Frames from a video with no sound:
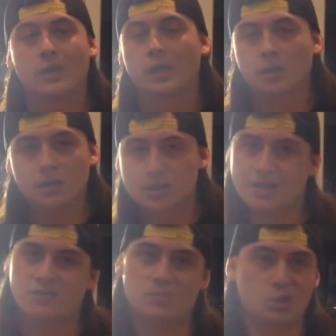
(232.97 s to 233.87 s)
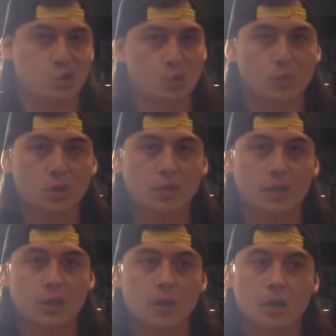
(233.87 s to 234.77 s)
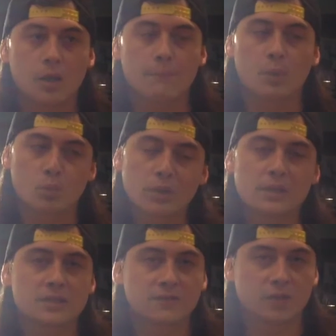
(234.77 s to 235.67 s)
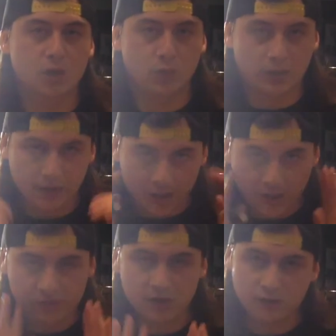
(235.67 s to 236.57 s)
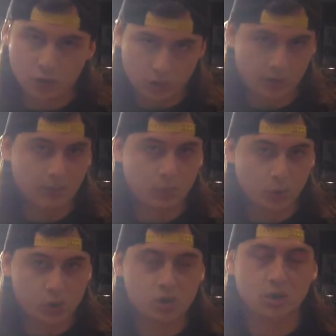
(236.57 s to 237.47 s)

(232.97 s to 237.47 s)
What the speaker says: Like, it doesn't have to be super quick, but relatively quickly after you've caught and pushed